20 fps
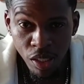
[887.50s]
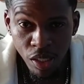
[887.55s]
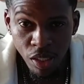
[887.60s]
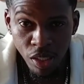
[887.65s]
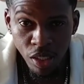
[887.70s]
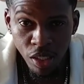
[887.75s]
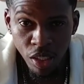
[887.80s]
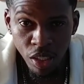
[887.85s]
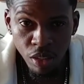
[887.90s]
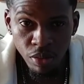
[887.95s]

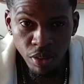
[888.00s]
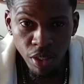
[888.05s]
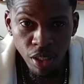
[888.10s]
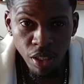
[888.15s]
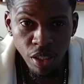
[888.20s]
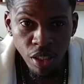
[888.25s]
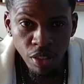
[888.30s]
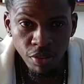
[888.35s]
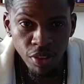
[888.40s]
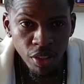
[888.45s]
silver
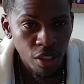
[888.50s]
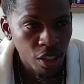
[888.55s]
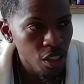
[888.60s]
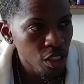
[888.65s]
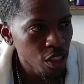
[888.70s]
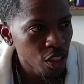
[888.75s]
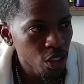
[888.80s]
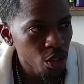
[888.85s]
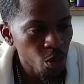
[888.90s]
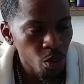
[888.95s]

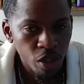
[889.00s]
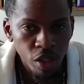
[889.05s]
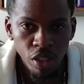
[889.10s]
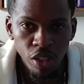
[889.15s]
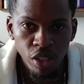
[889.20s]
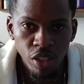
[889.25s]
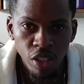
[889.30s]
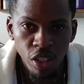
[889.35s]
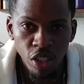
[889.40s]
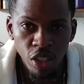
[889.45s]
17 inch
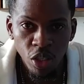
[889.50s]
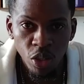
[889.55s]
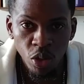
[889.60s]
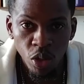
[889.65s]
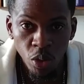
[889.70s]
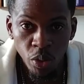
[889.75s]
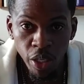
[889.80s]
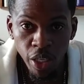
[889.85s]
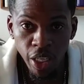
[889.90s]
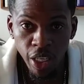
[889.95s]
wheels. Now,
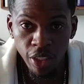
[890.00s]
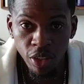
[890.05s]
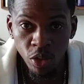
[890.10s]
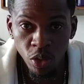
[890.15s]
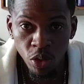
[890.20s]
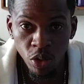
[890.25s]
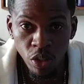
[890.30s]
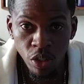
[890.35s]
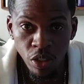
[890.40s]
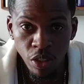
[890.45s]
how I got
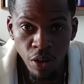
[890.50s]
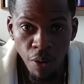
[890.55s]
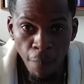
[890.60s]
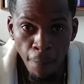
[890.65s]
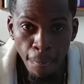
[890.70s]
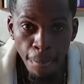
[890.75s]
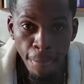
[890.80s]
those,